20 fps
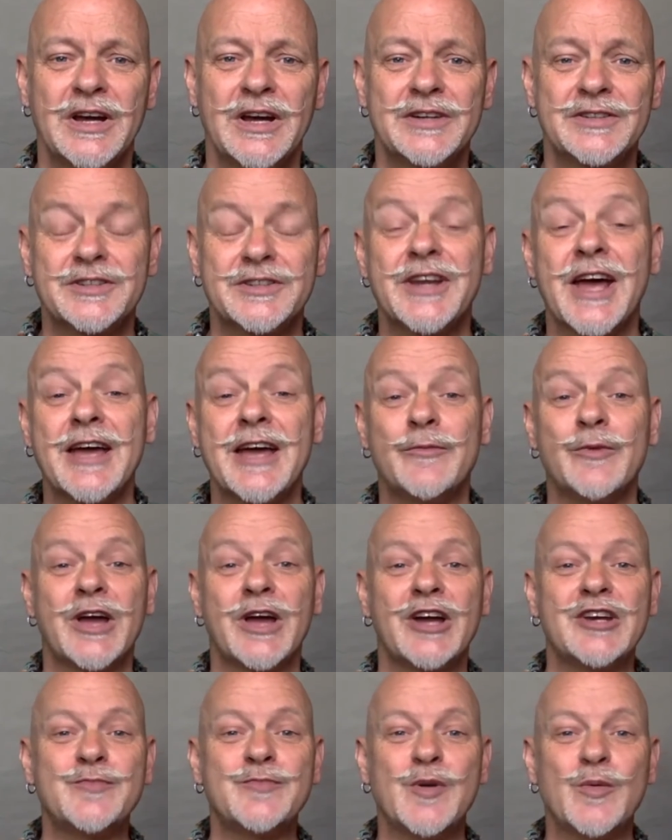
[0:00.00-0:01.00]
Today we're
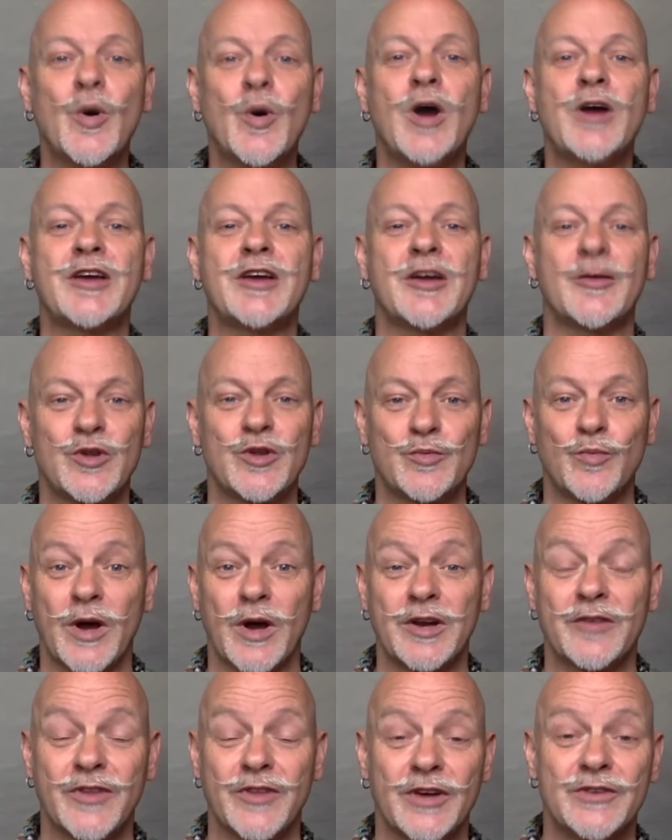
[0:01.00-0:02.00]
going to be working with
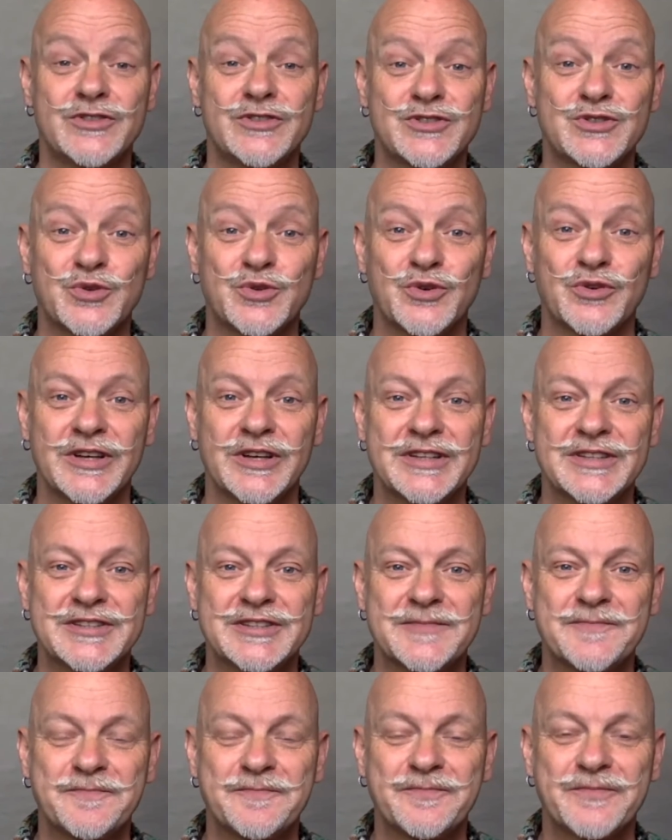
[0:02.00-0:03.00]
one of those
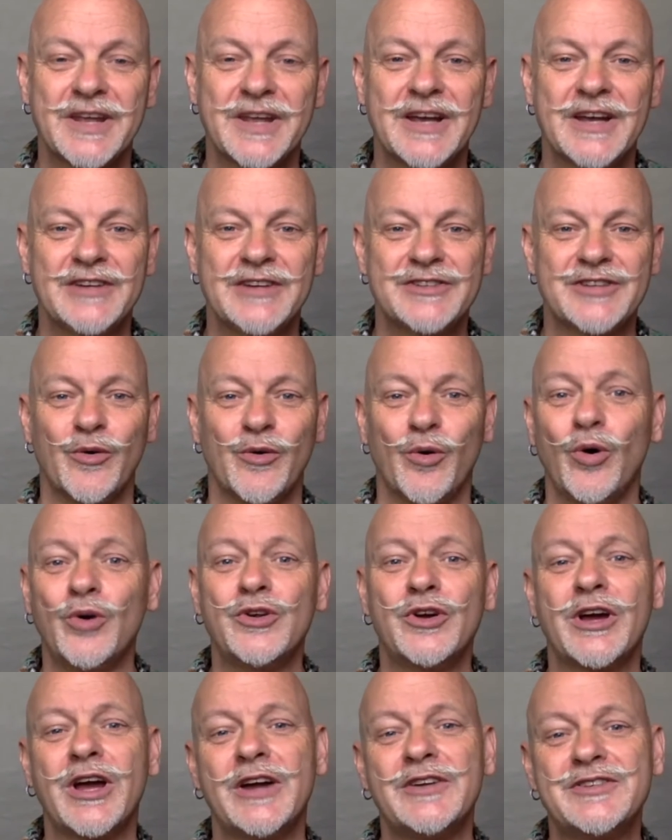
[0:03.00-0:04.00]
stories. So all
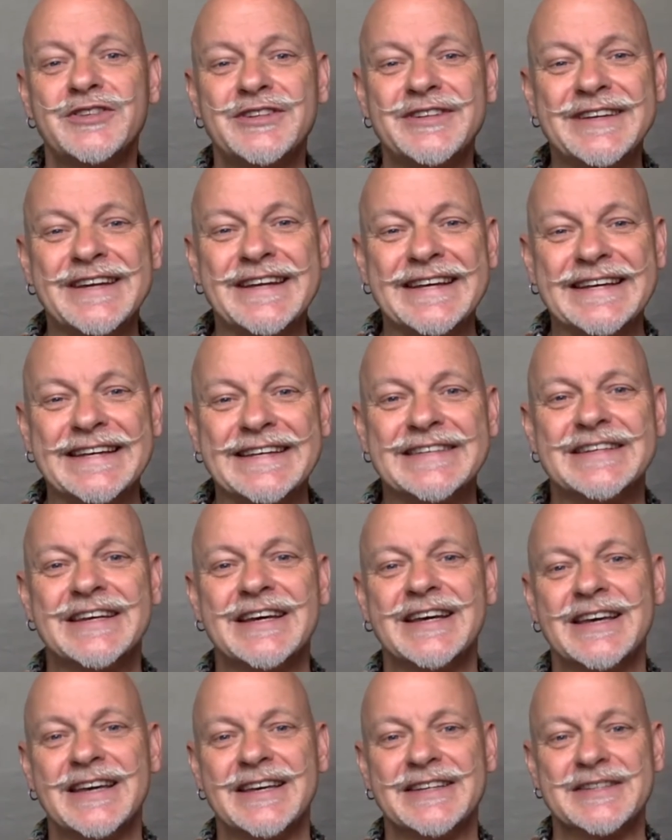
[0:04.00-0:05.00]
you're going to need
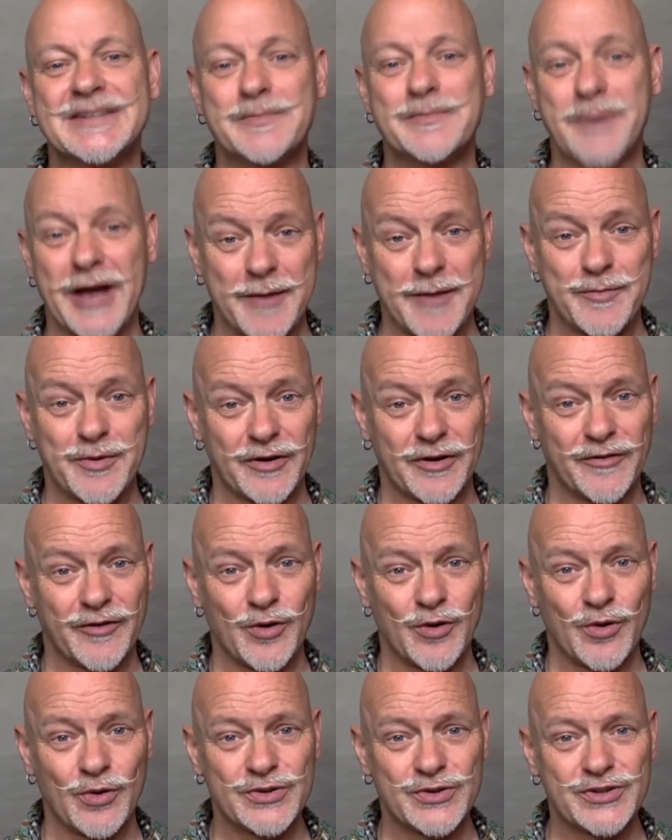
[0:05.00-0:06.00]
is some paper, of
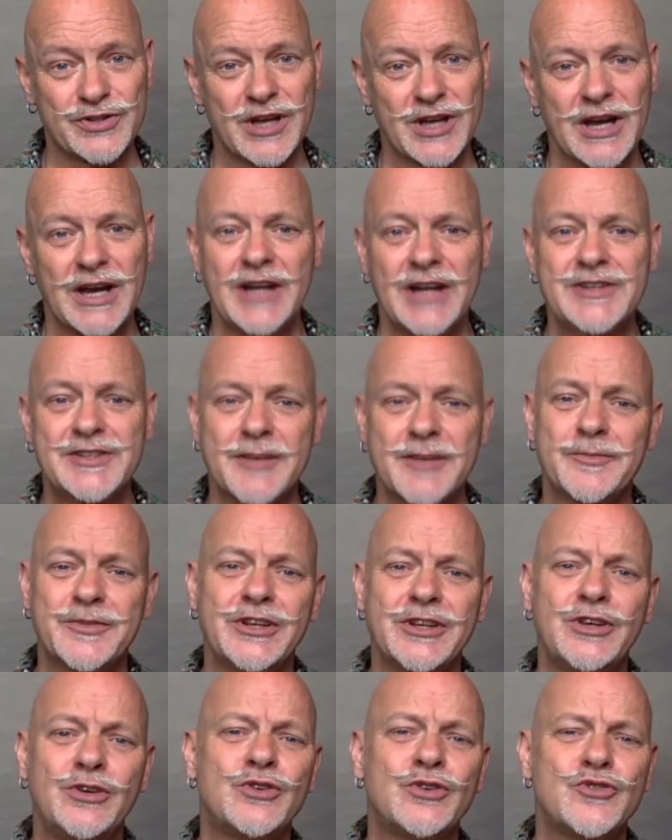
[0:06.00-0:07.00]
course, and
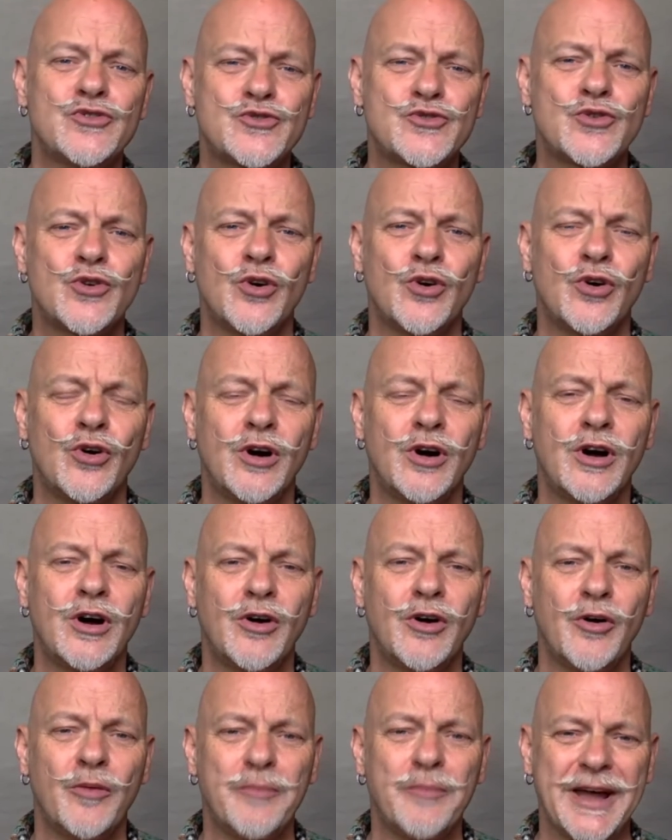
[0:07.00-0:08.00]
something you can draw
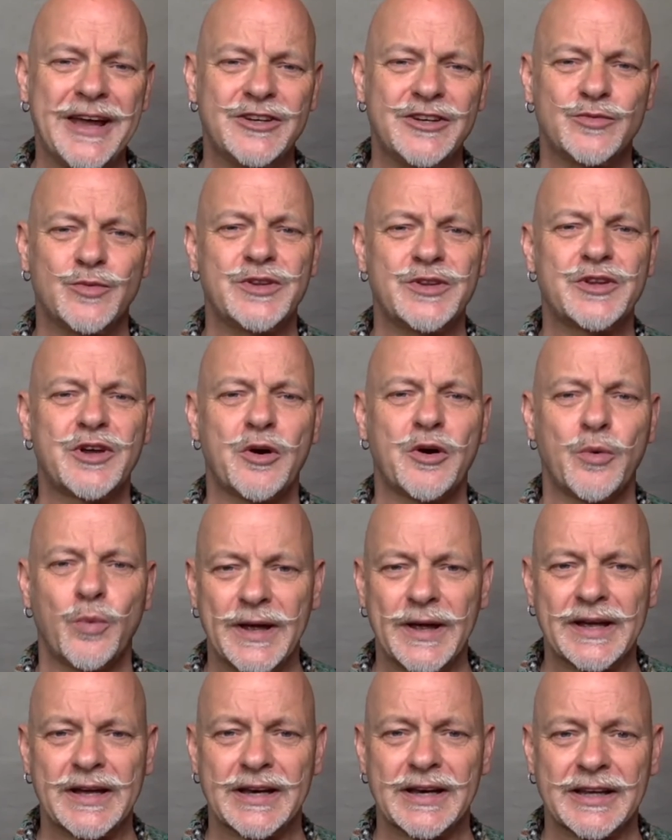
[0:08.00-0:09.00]
or paint with
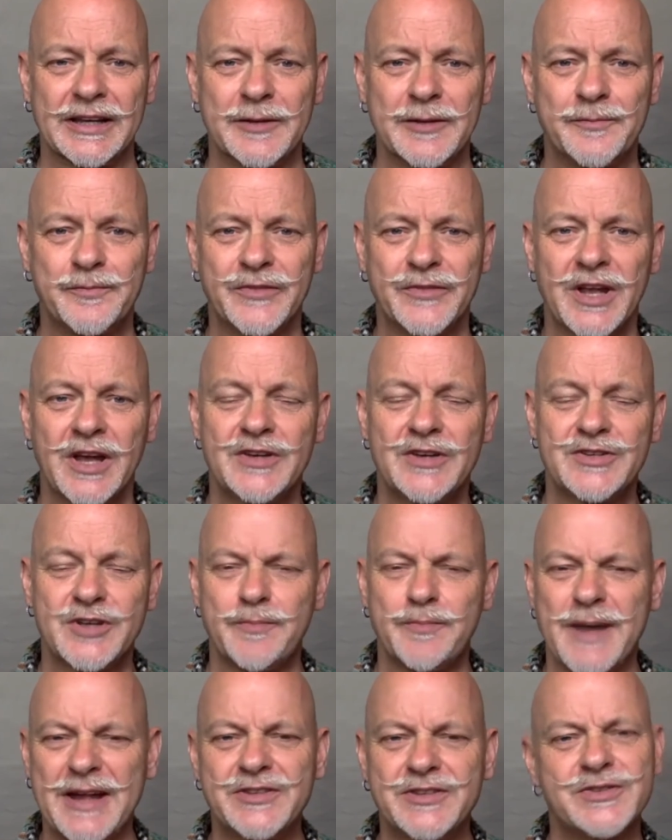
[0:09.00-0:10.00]
quickly. So
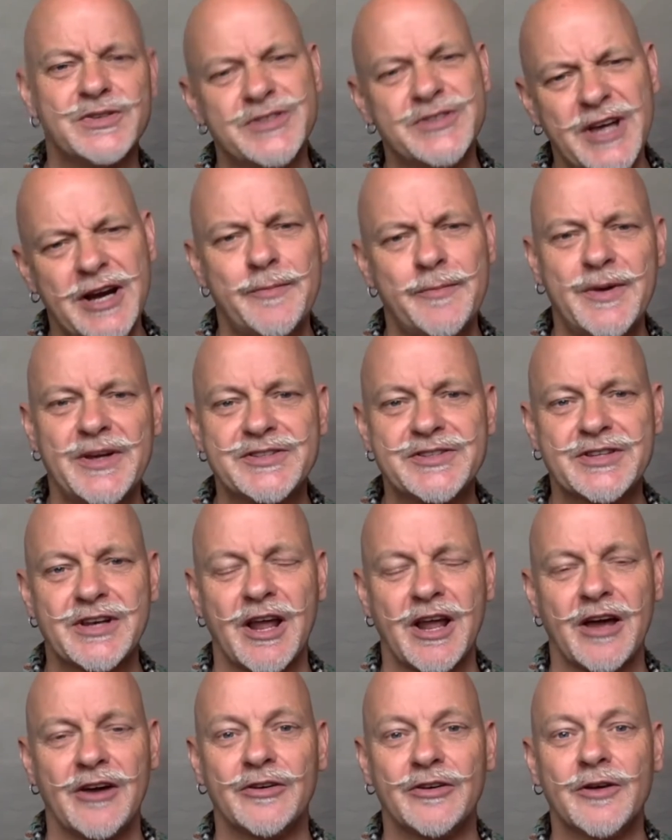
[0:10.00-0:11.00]
pencils, they're a bit
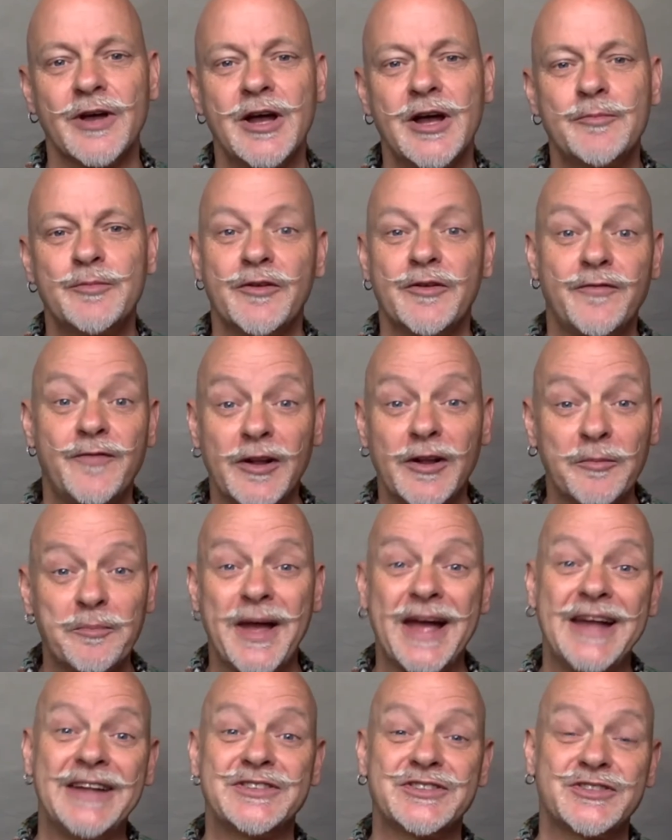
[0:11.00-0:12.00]
slow, but felt
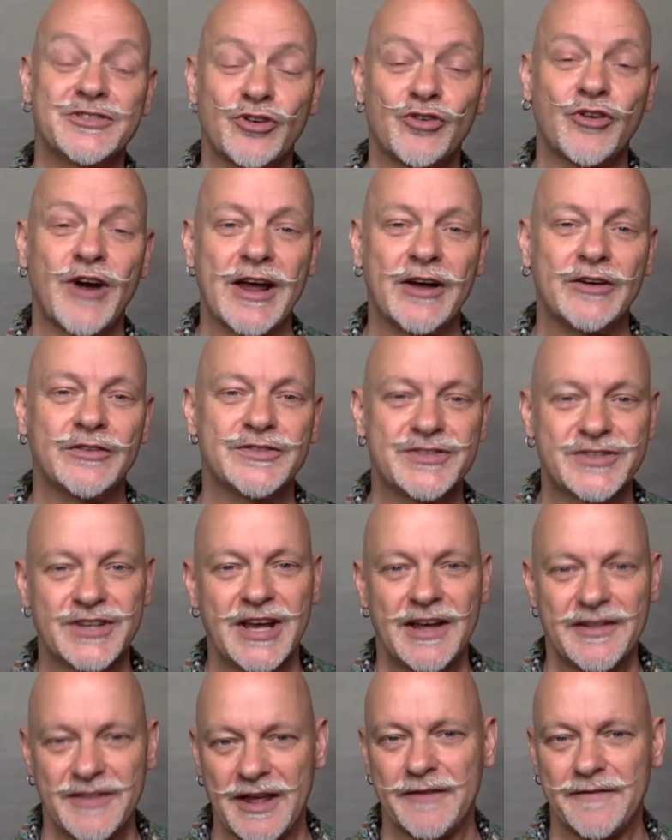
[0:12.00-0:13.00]
pens and crayons,
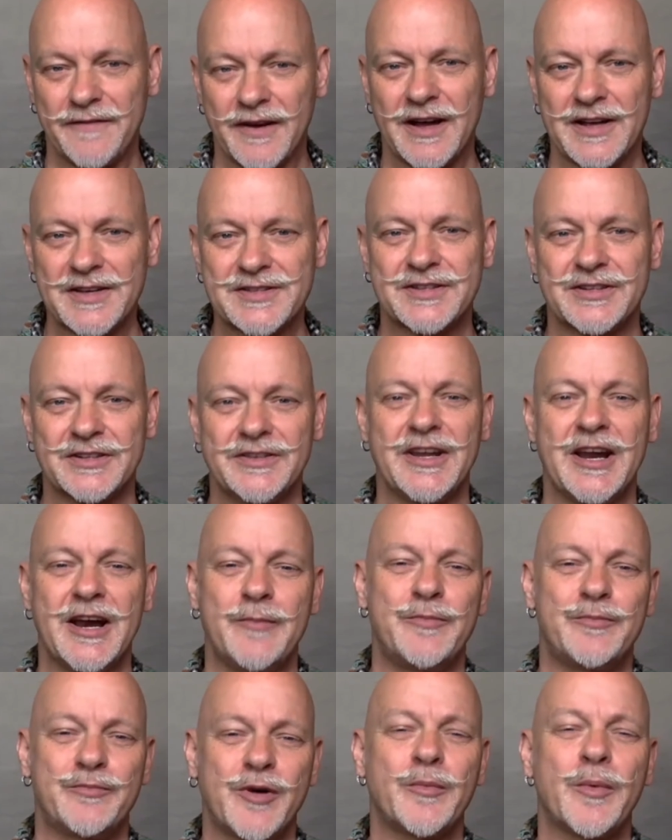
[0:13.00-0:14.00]
they're faster and they're
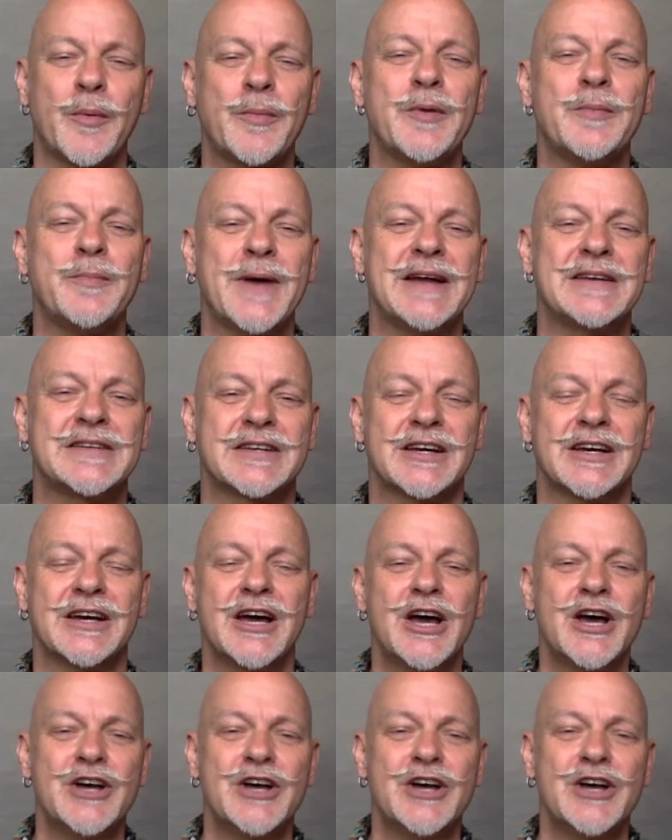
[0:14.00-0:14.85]
probably better.